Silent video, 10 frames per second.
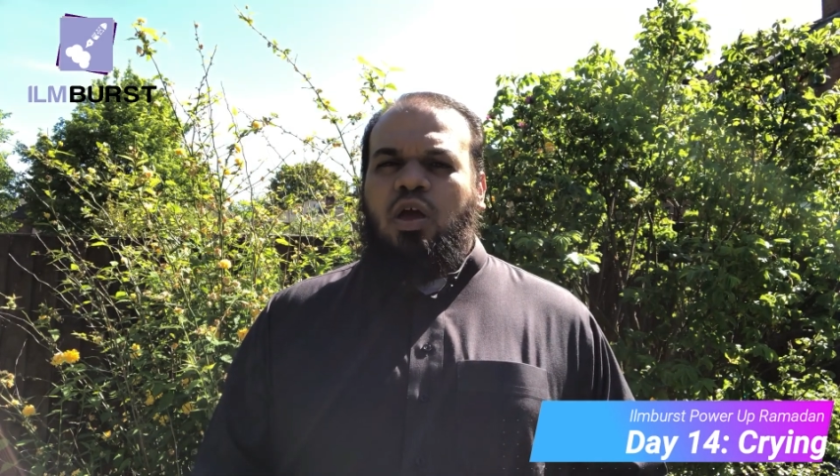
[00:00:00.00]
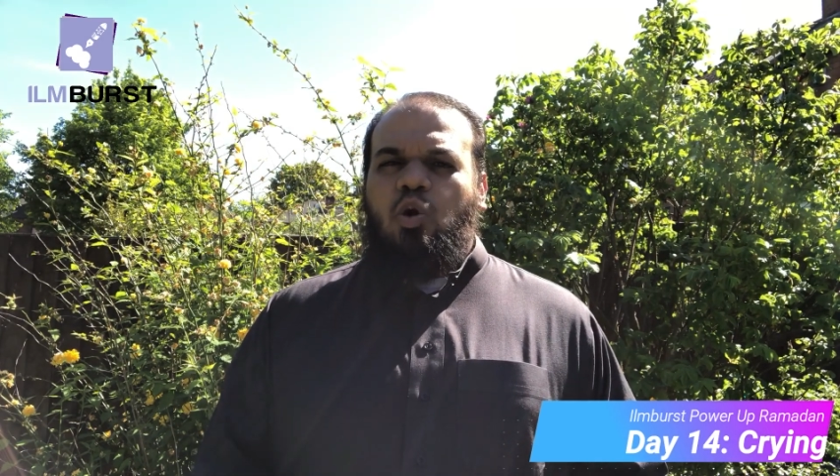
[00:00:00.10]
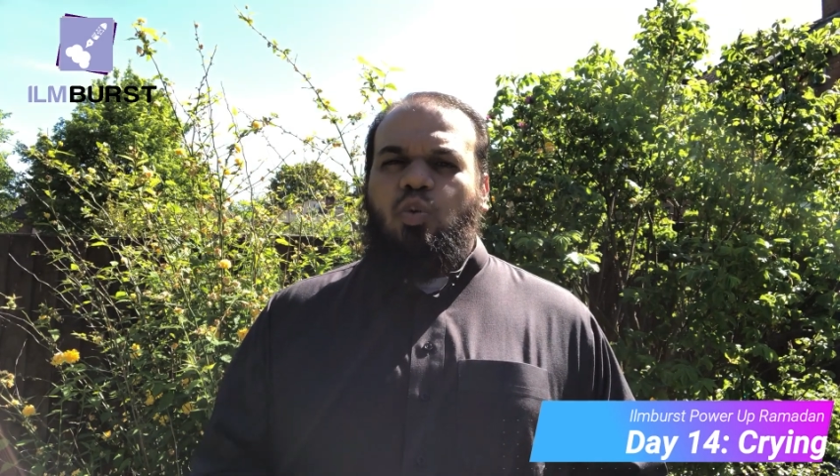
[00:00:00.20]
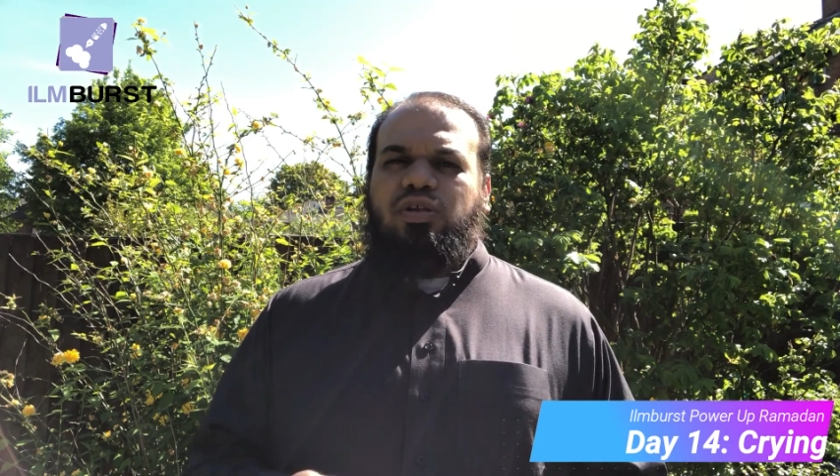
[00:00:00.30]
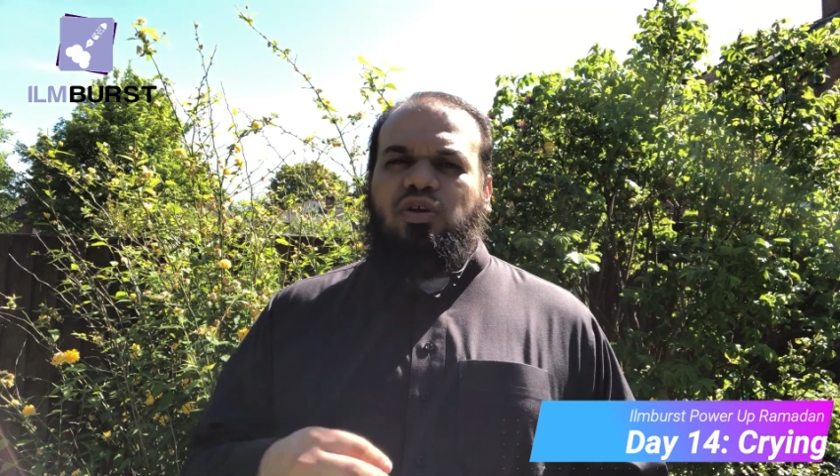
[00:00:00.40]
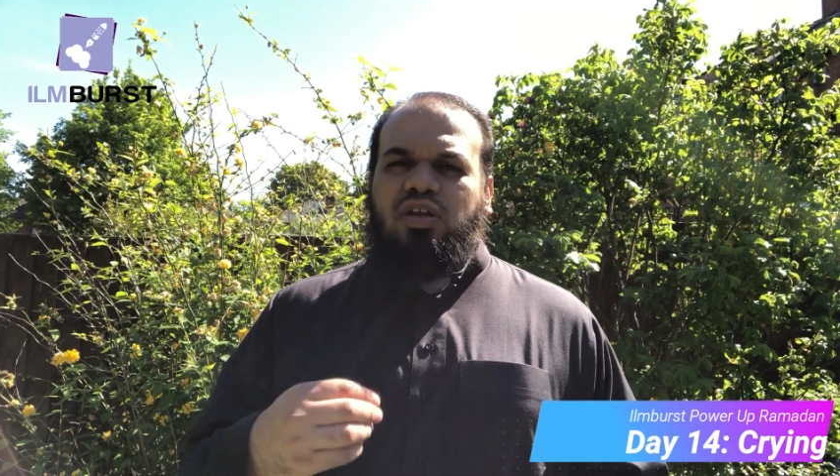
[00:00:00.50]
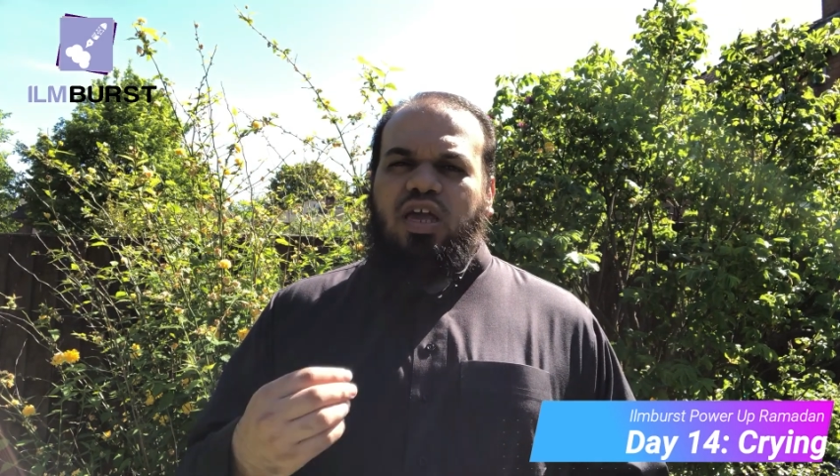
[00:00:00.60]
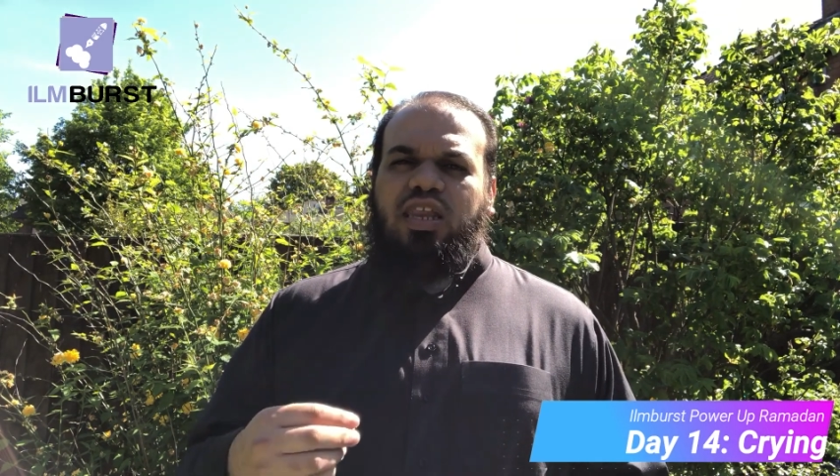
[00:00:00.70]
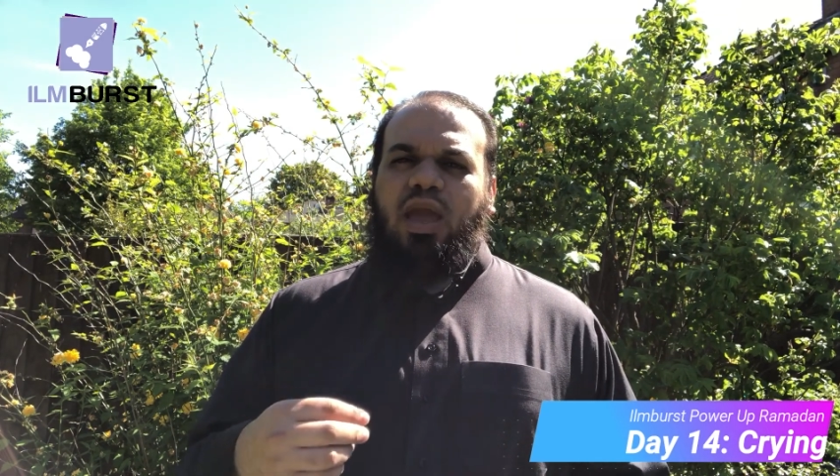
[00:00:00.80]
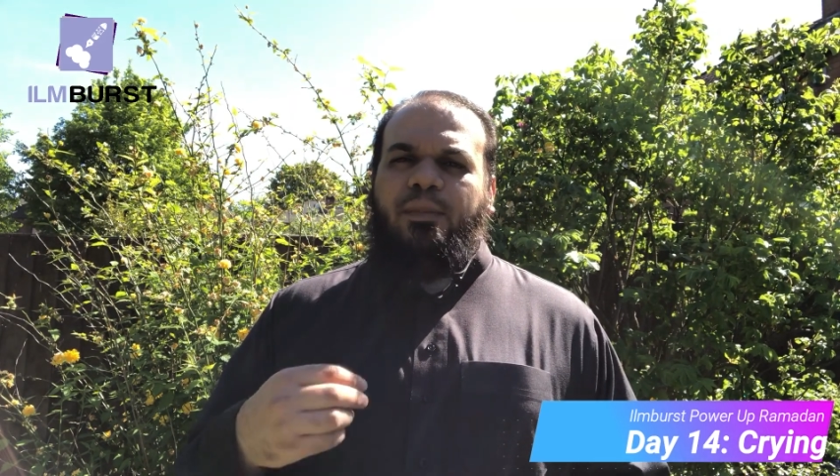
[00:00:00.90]
or when you're
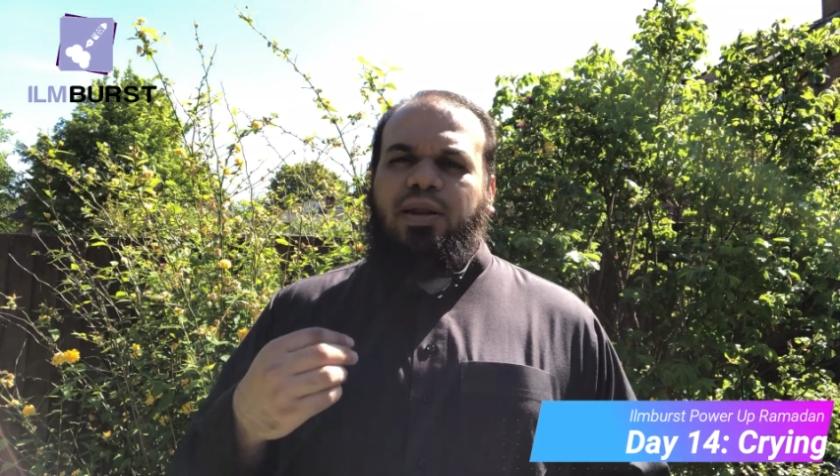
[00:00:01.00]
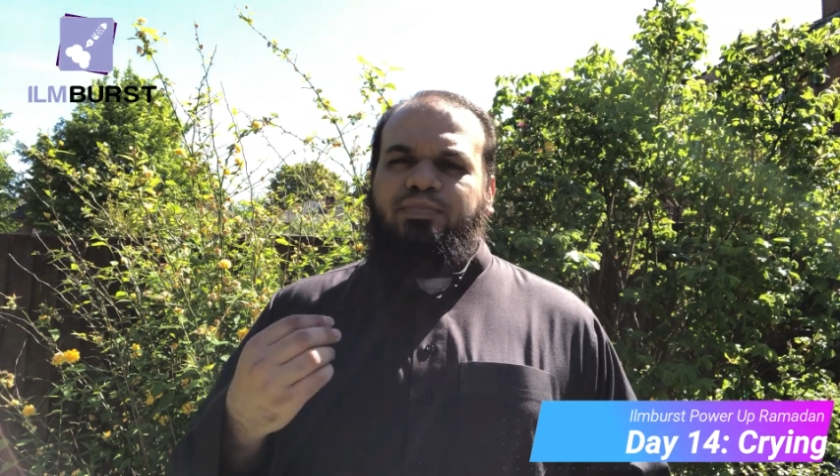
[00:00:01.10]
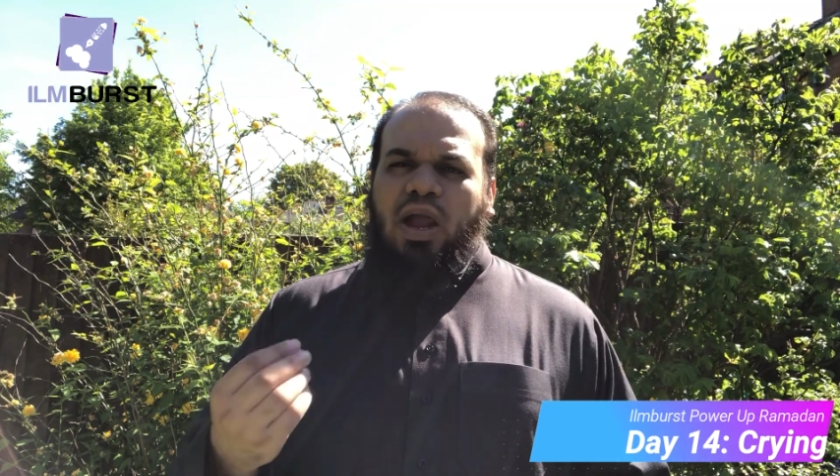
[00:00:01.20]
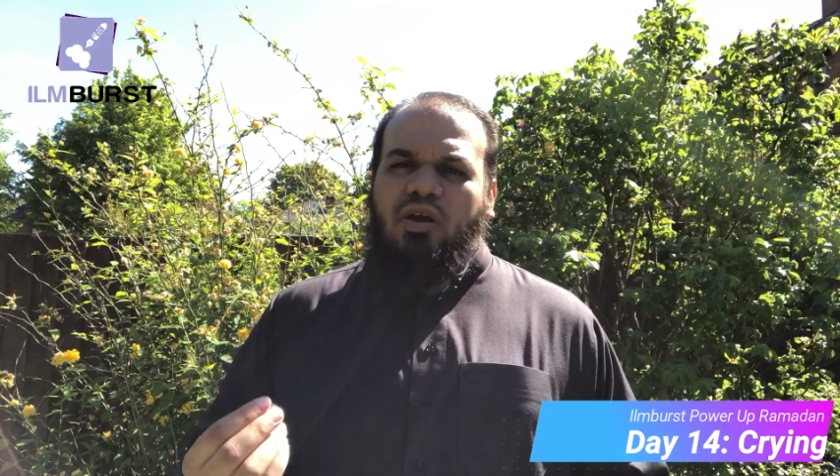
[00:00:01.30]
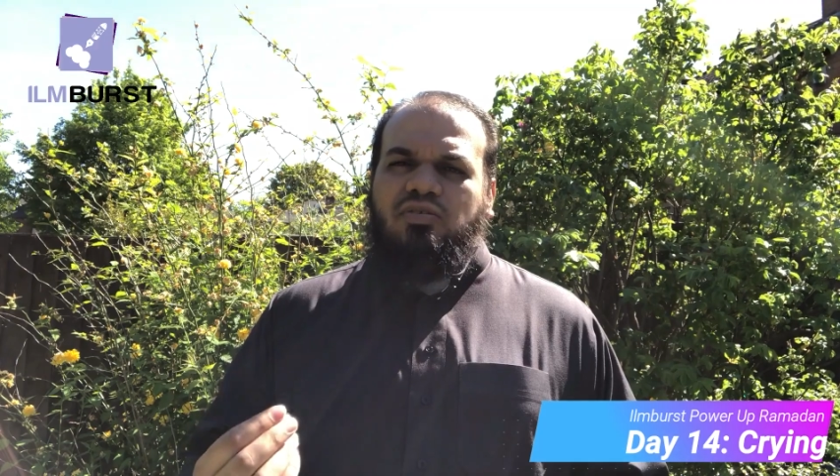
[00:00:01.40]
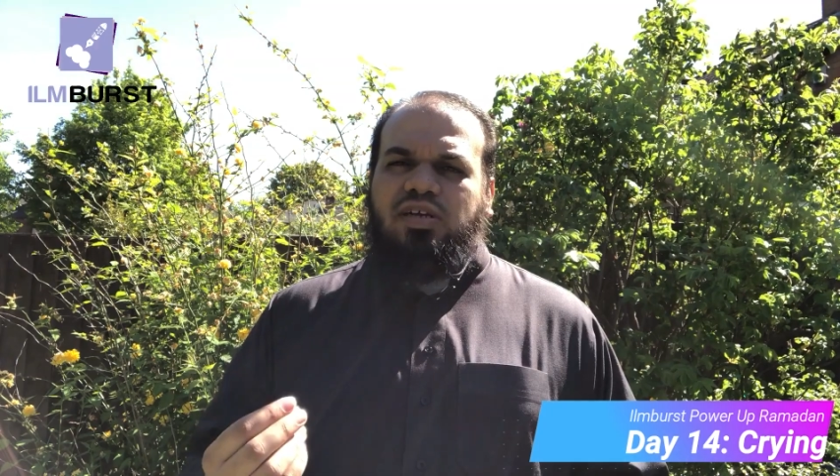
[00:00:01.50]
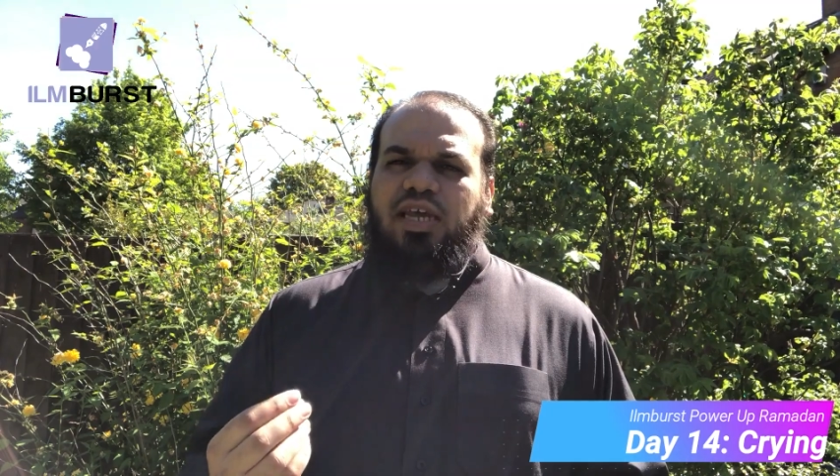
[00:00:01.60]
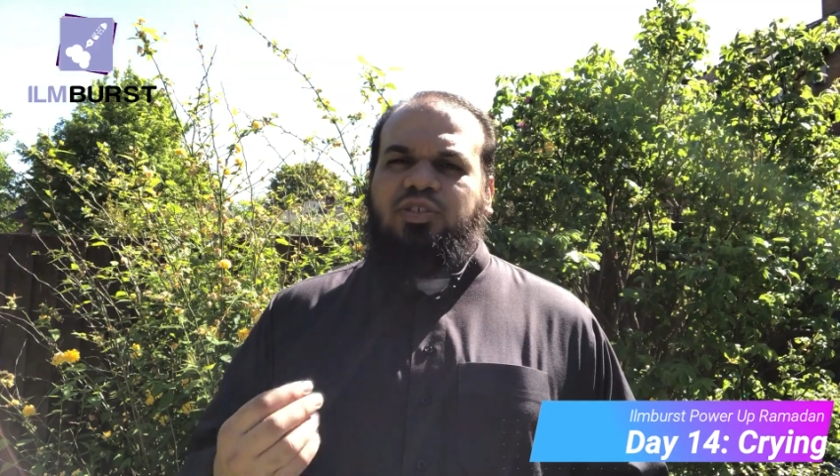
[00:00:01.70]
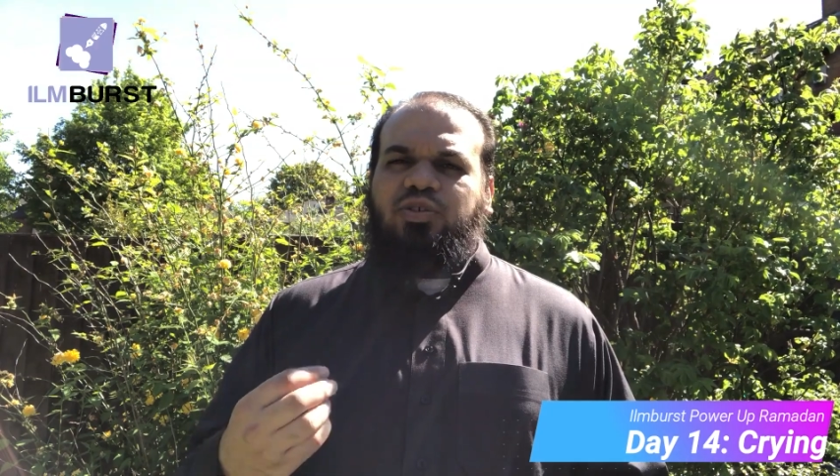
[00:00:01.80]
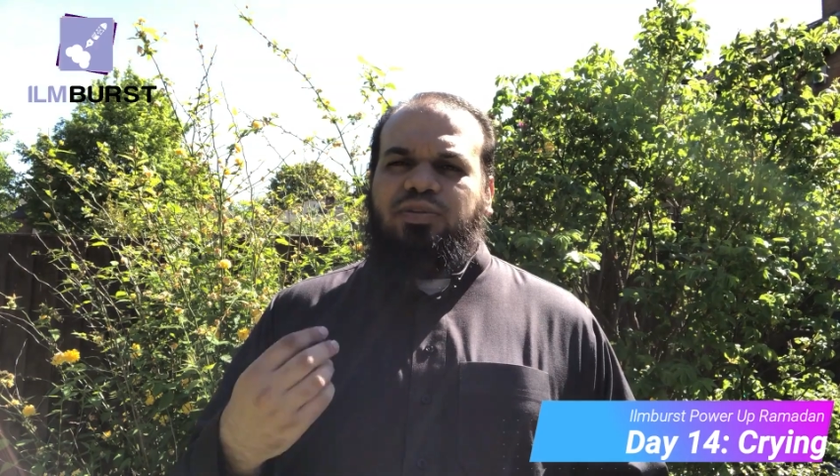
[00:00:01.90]
learning about
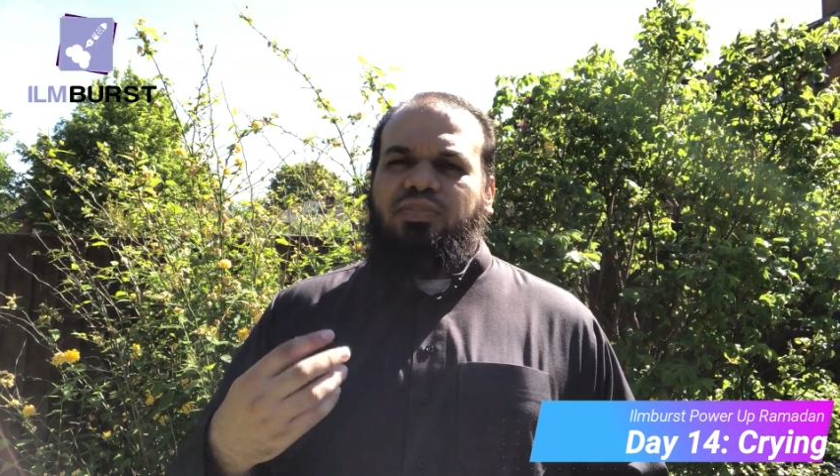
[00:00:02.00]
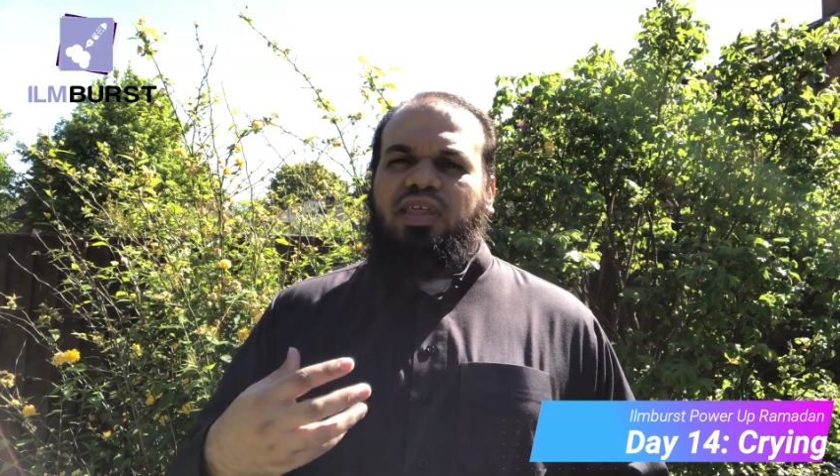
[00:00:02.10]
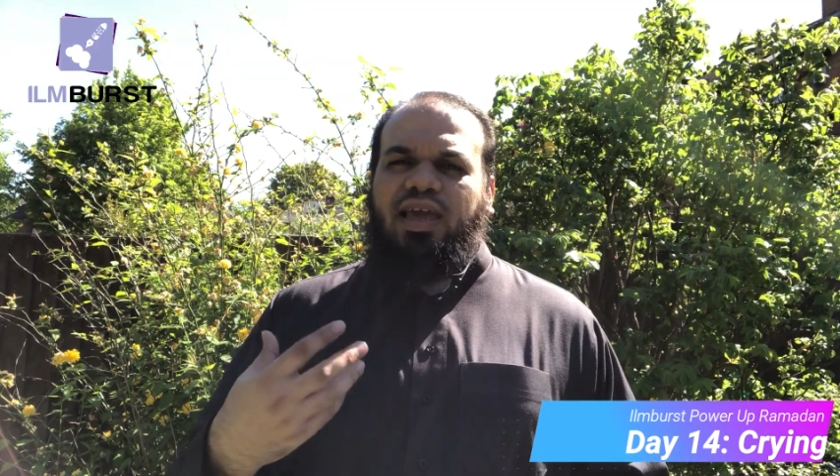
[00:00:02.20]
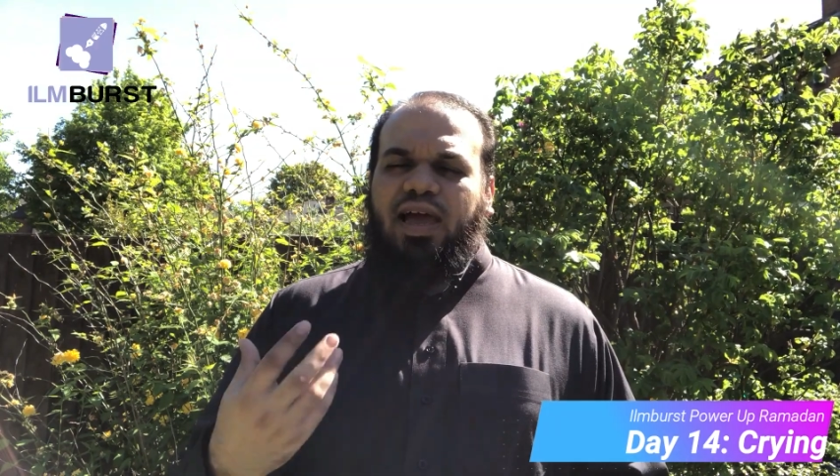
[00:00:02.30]
paradise or something